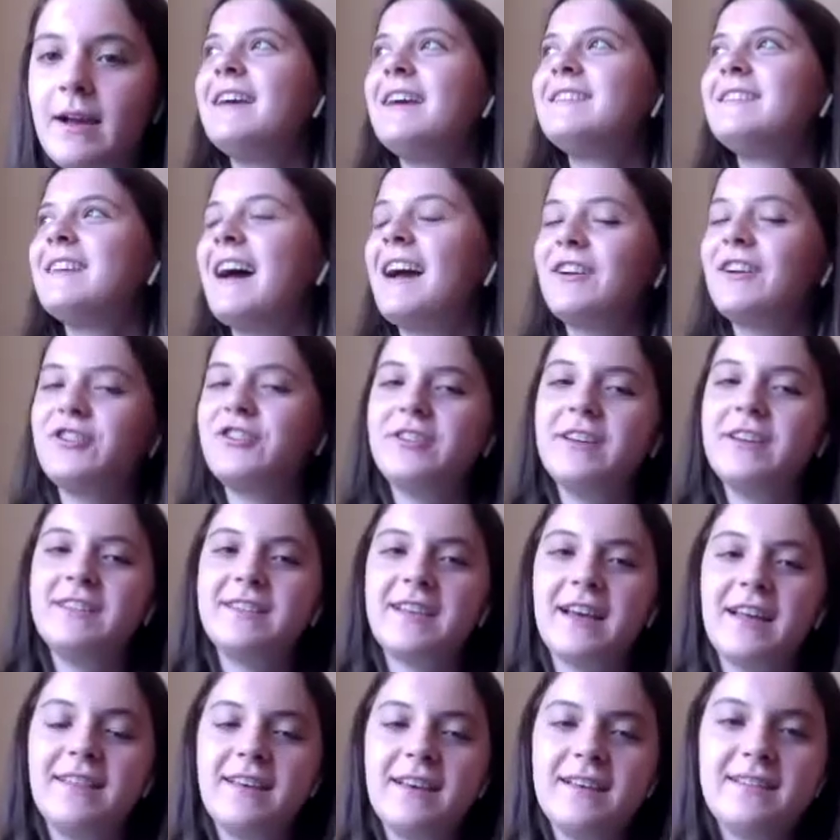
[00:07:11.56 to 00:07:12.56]
I actually
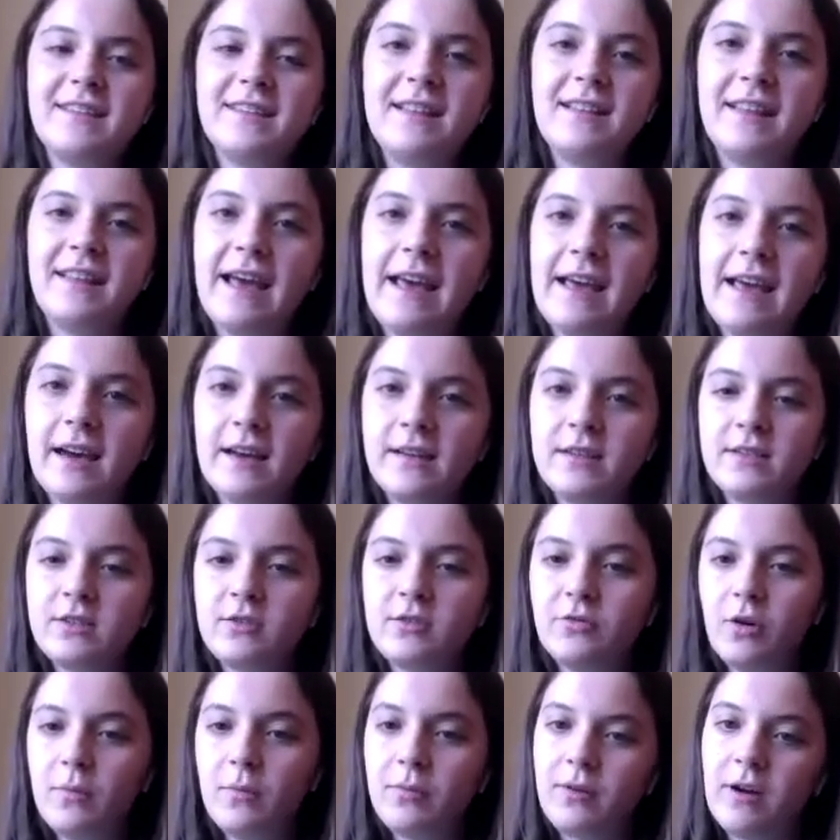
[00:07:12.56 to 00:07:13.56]
said this in like a
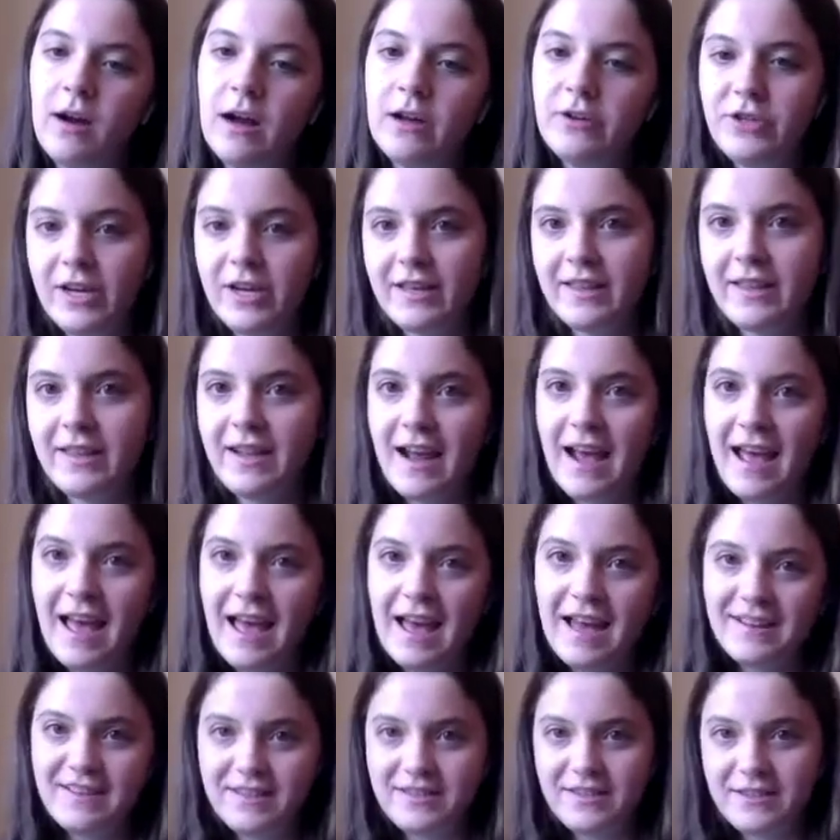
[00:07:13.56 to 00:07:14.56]
school project that I
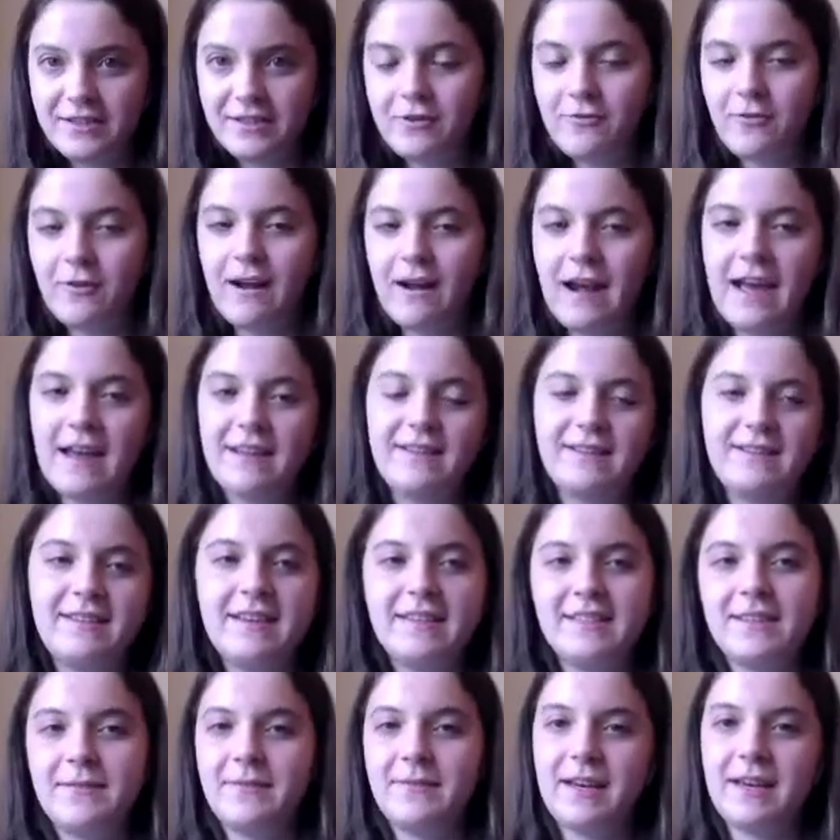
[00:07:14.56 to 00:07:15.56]
had to do, where I had to
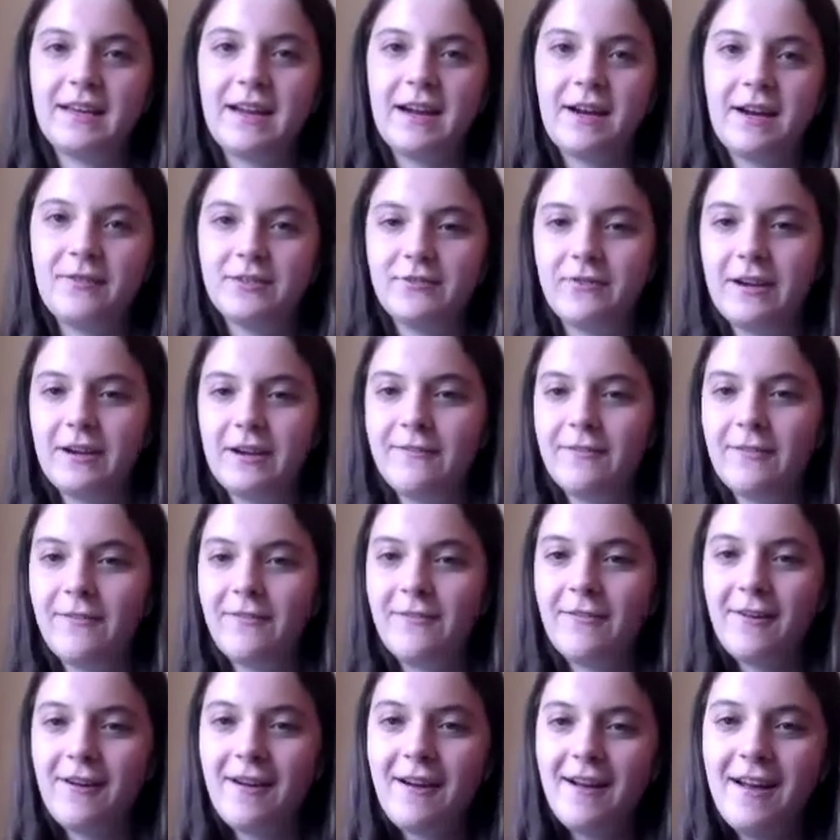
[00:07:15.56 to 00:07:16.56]
say something that I was
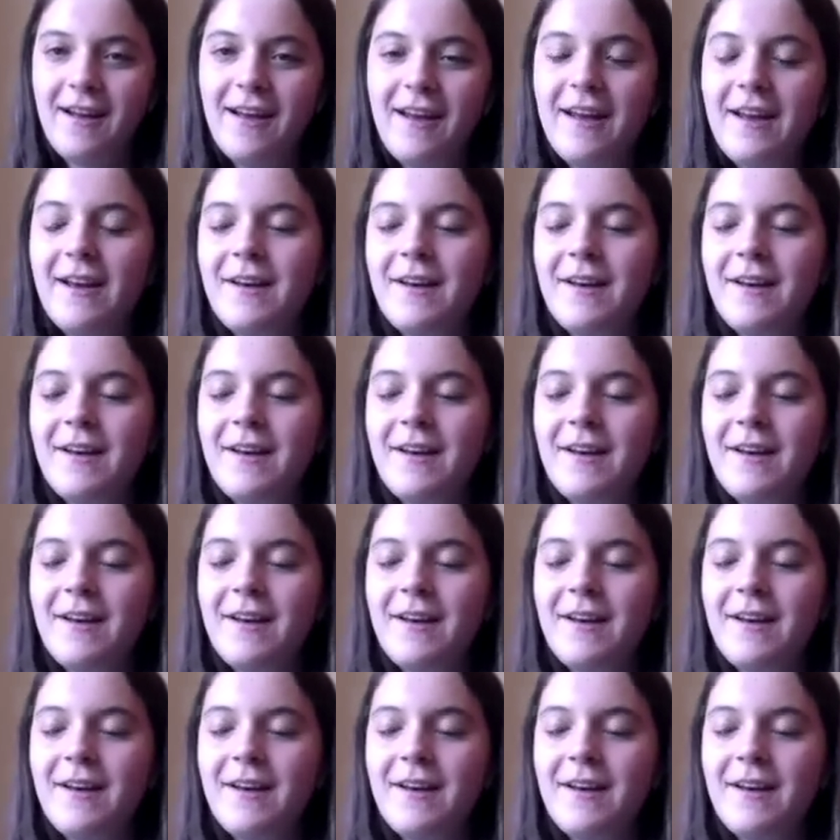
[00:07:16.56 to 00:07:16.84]
grateful for.